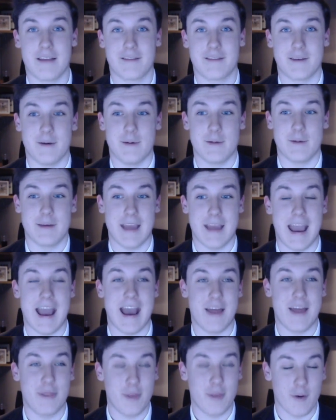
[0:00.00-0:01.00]
So yeah,
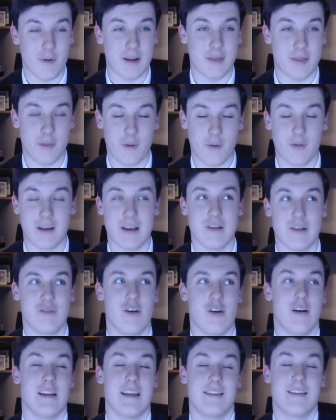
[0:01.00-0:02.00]
thoroughly
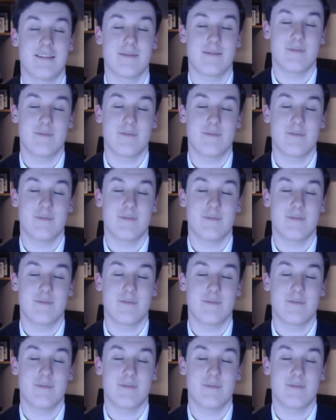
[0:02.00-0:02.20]
enjoyed it.